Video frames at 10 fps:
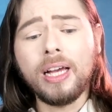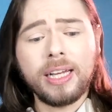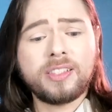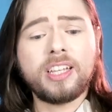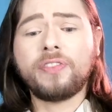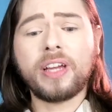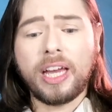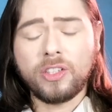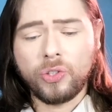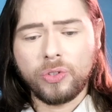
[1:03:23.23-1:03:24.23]
It
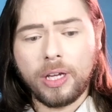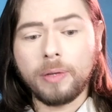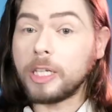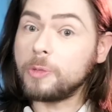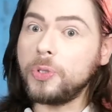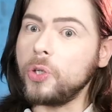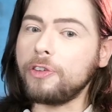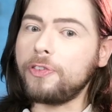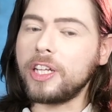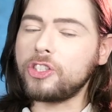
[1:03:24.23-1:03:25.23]
suffocates you. As
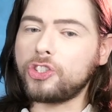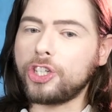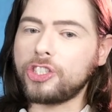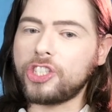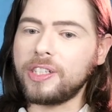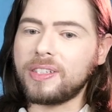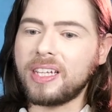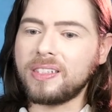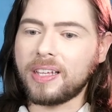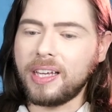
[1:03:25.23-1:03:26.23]
beautiful as church
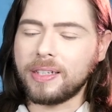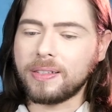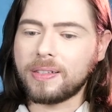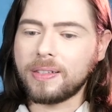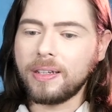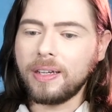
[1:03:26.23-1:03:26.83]
incense is,